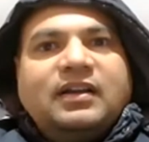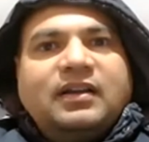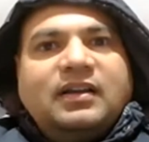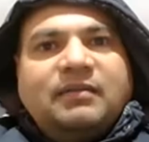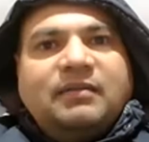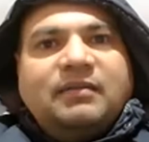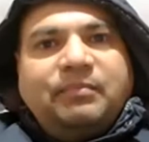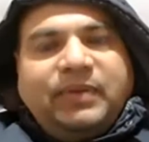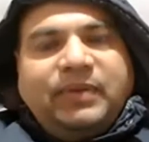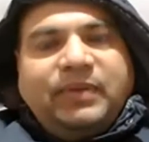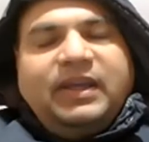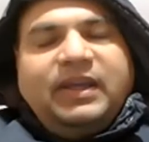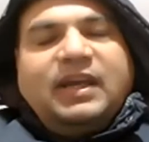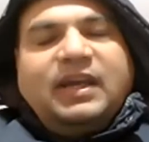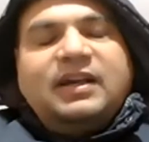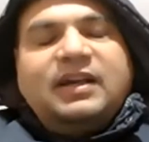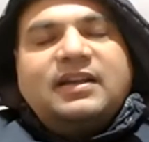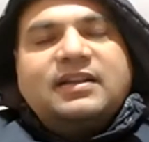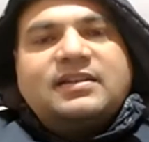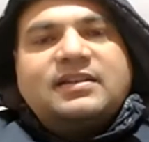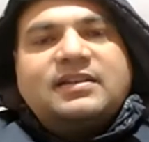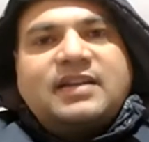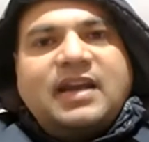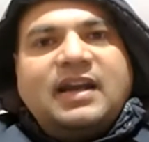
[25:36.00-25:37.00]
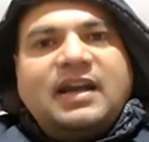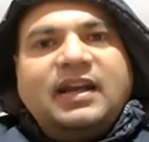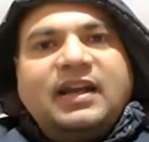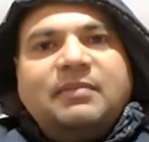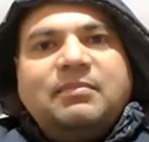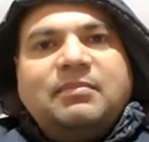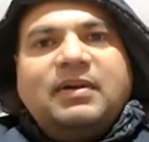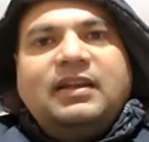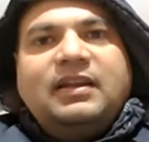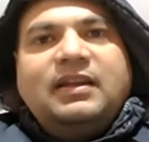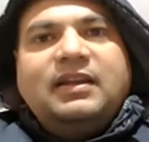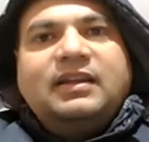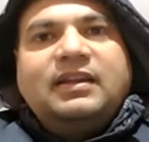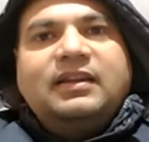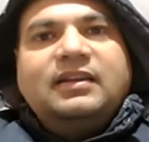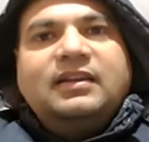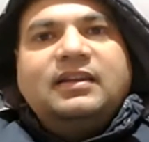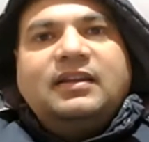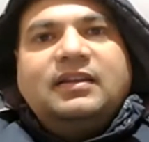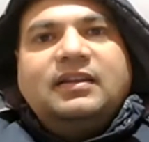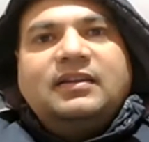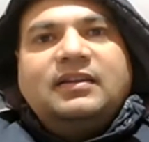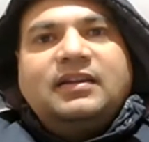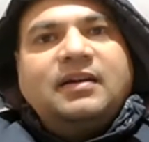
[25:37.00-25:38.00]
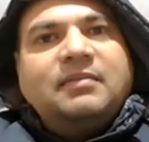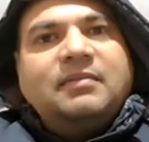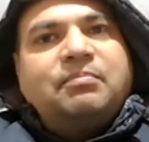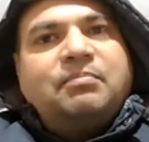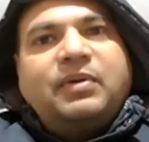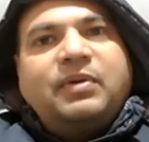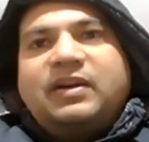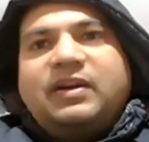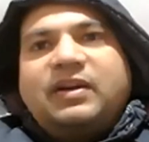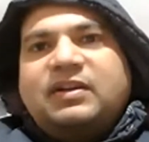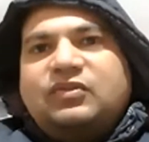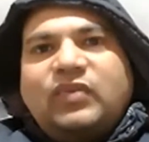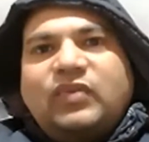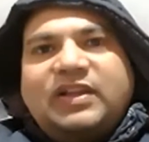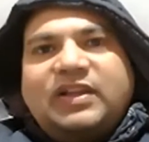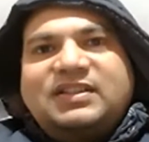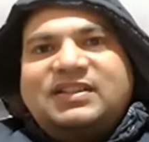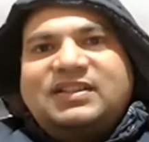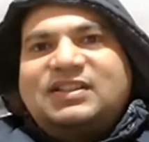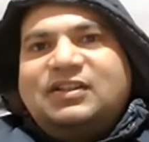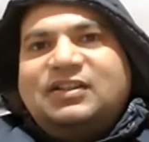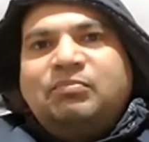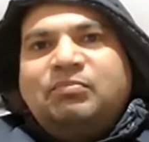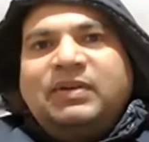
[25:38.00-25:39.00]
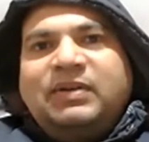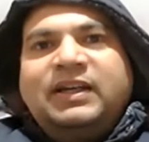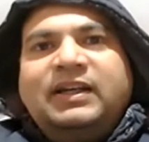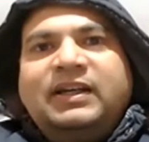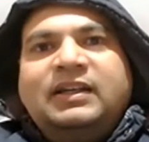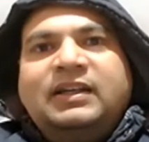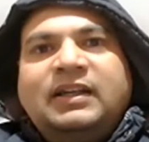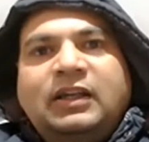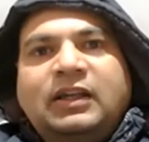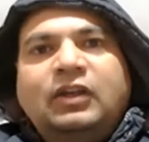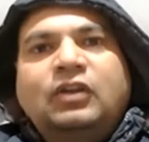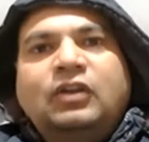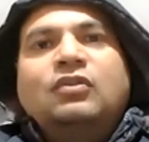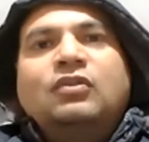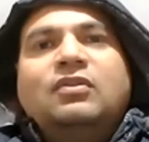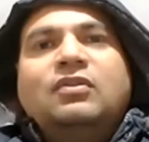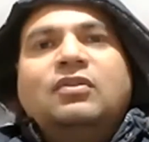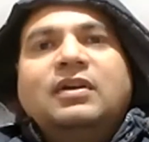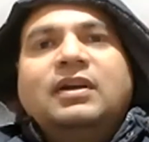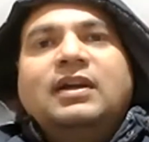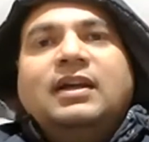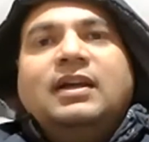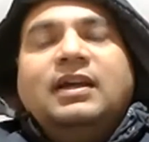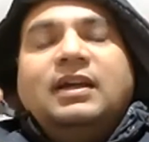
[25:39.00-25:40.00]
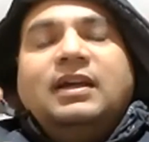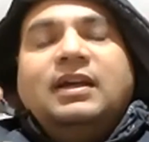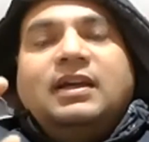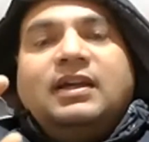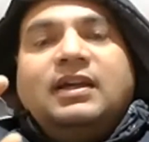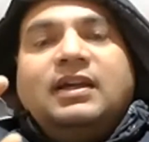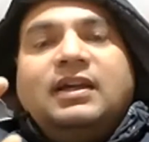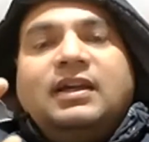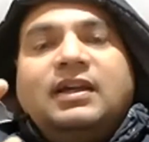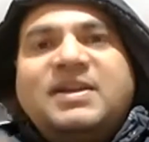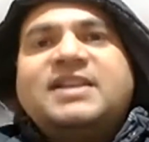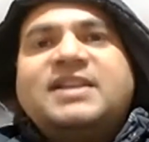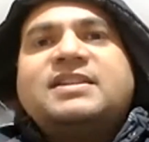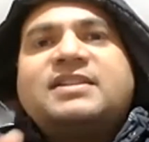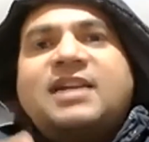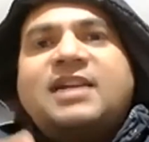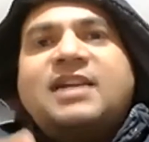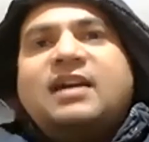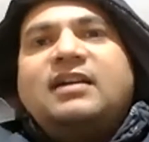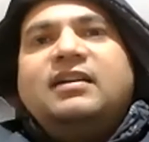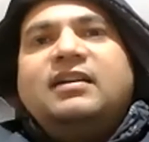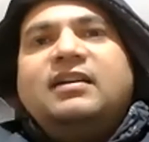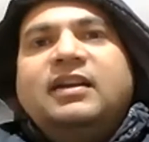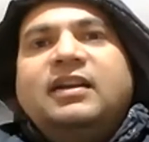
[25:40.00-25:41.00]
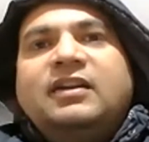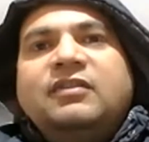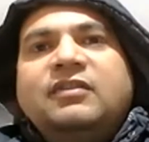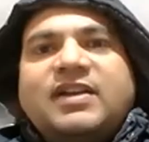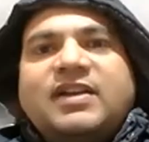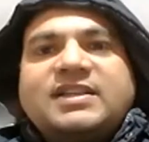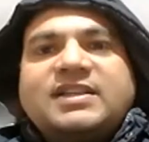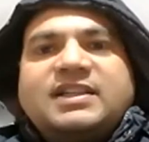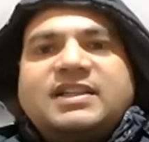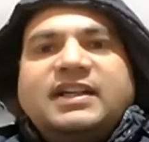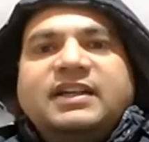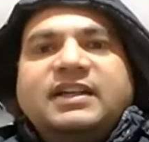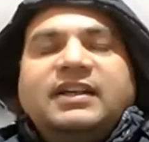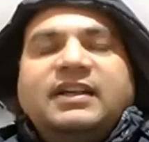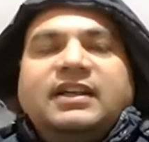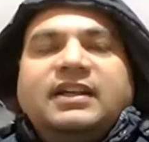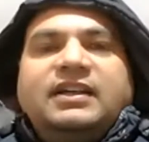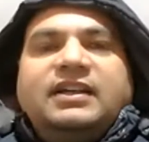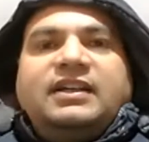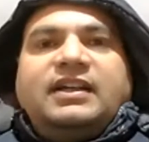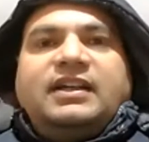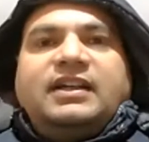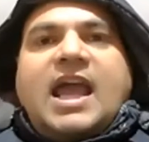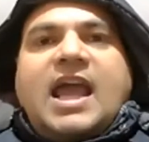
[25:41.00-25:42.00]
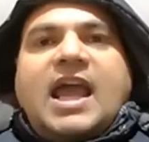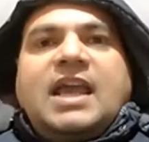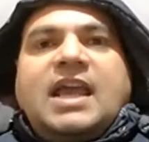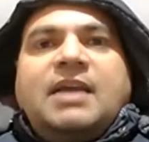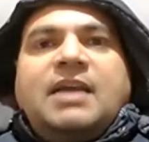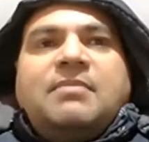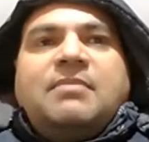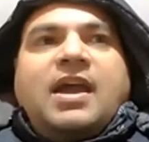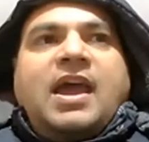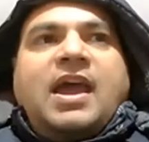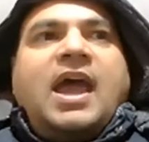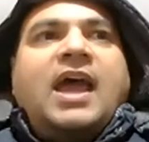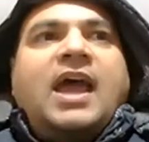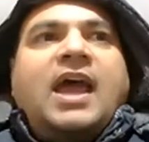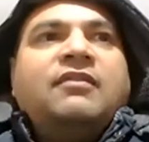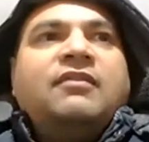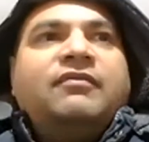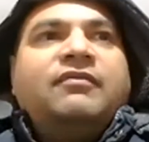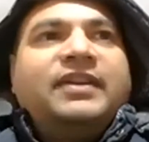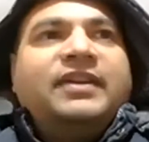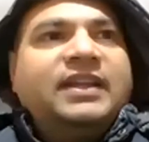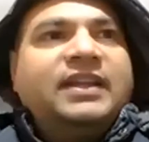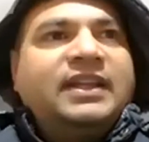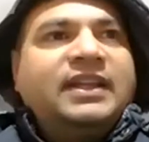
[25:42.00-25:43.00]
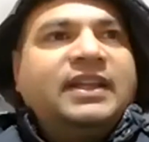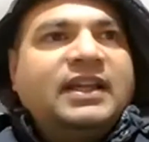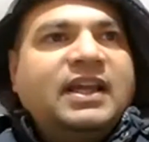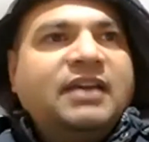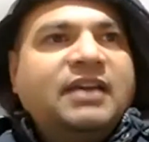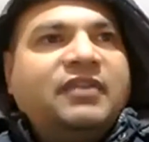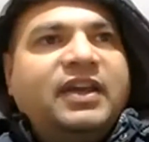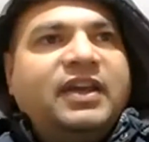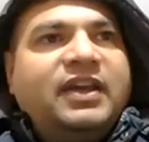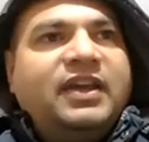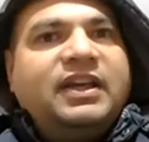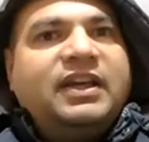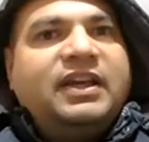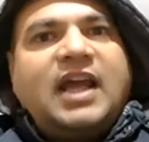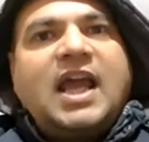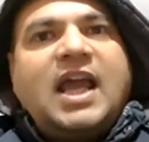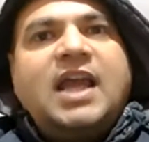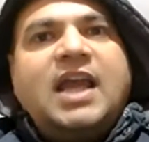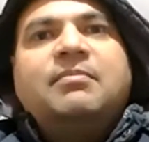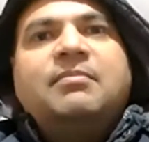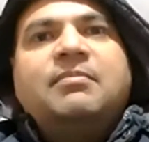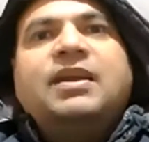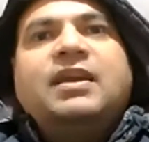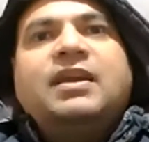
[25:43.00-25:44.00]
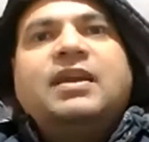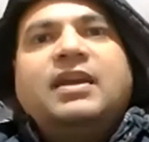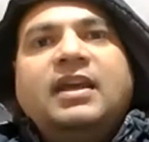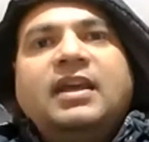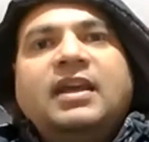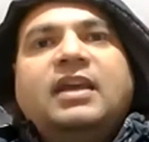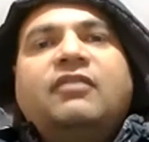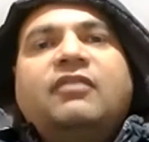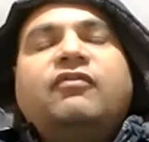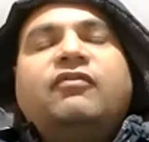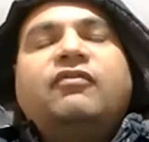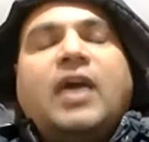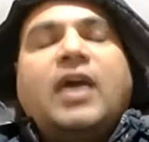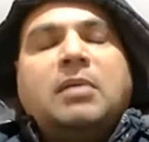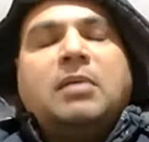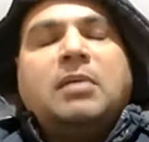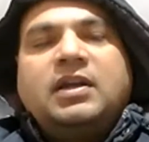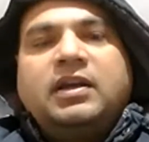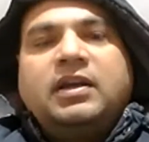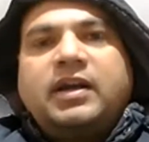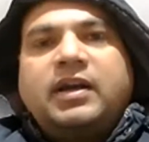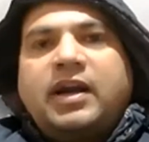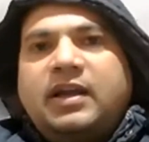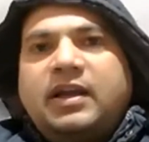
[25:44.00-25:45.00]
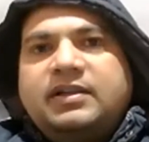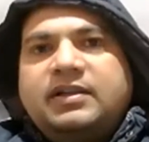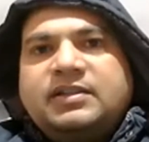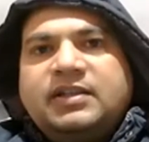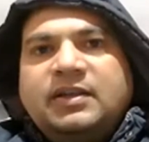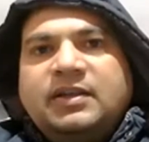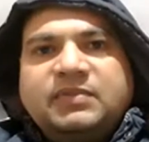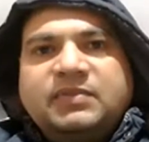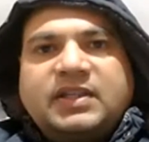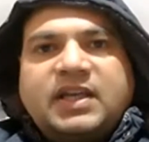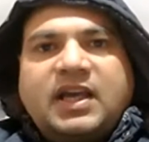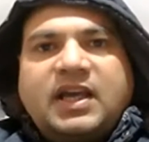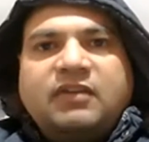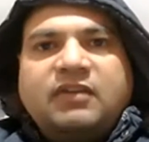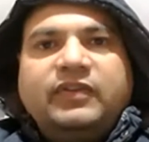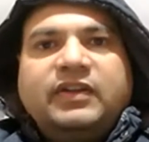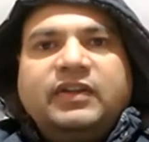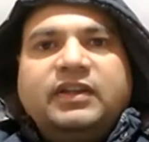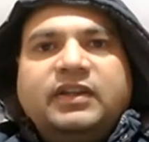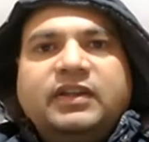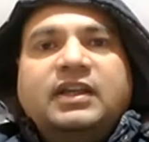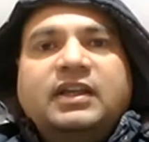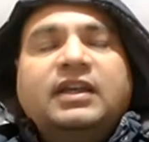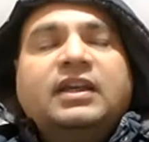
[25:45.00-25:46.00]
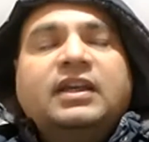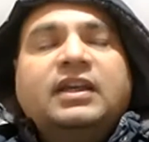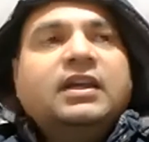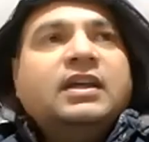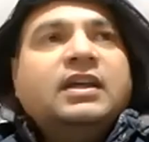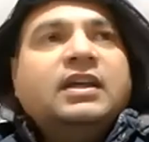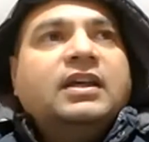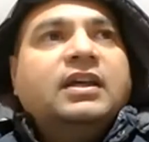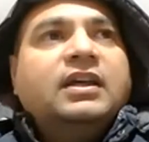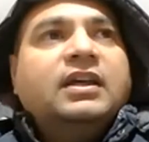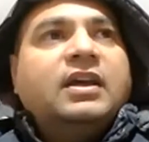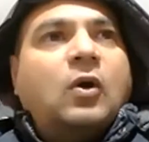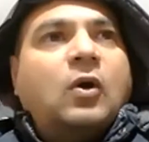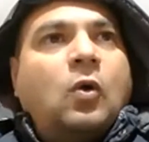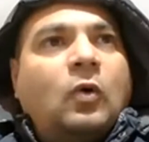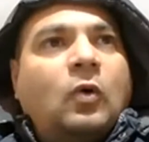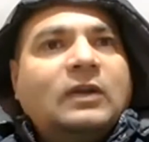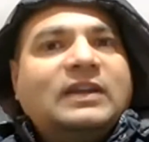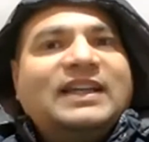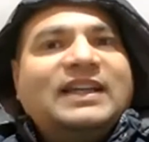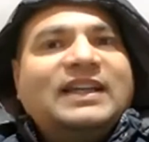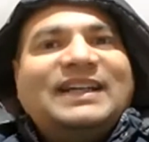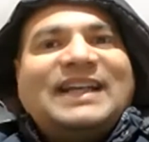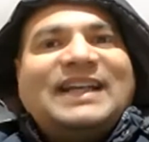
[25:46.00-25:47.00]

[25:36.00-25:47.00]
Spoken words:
be understandable. The products was completely new. Ramesh started invested time, and within a week time he familiarized himself with the all the